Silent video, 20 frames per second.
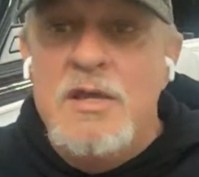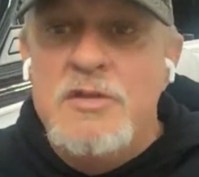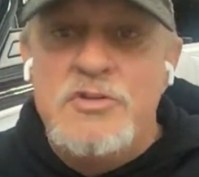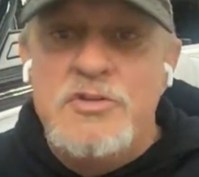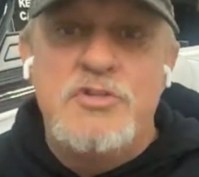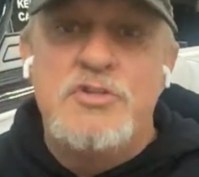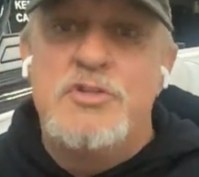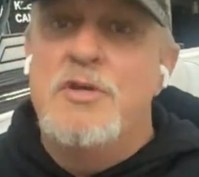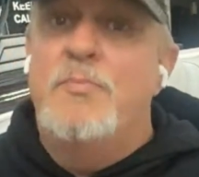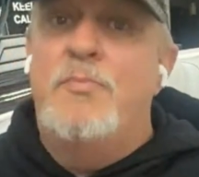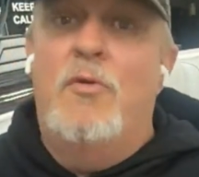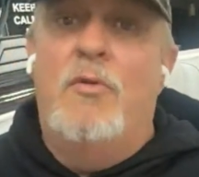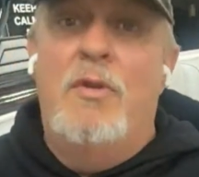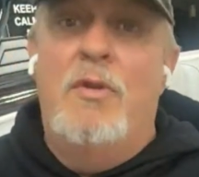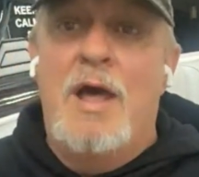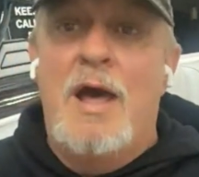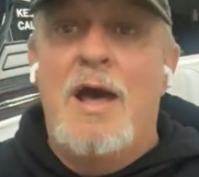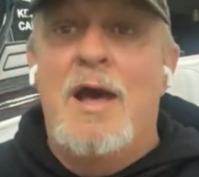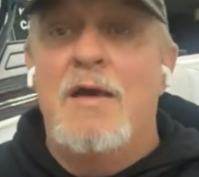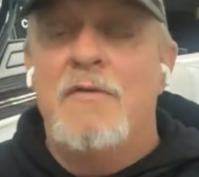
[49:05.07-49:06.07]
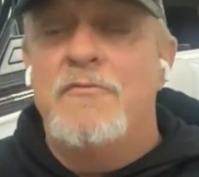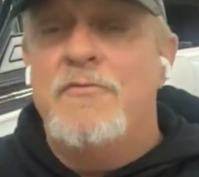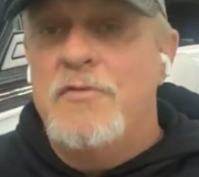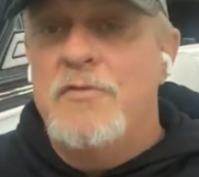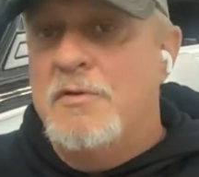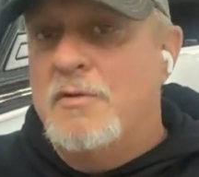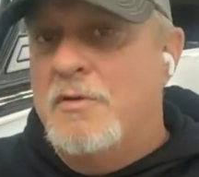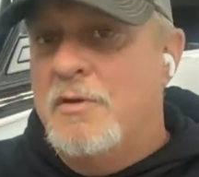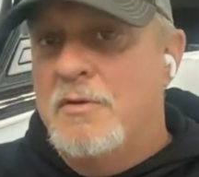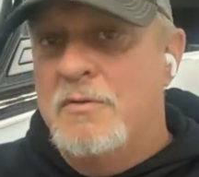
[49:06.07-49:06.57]
It's a simple life.
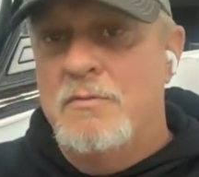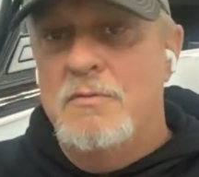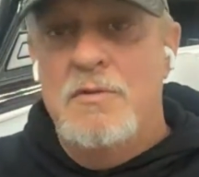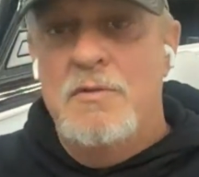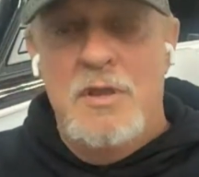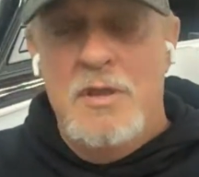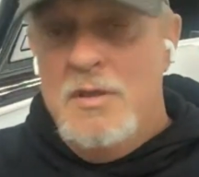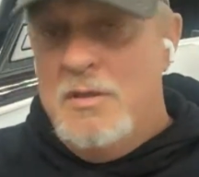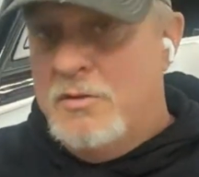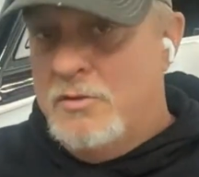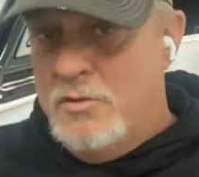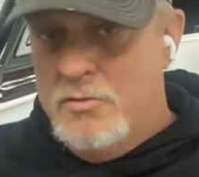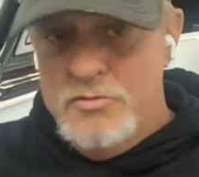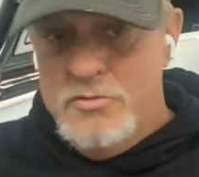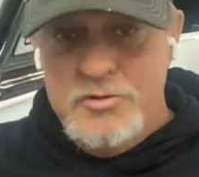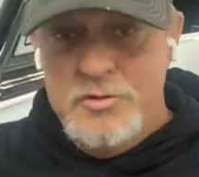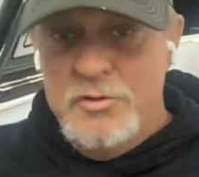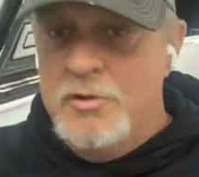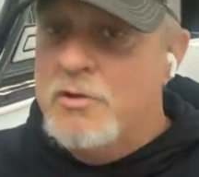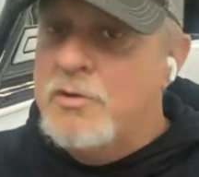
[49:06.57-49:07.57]
Use your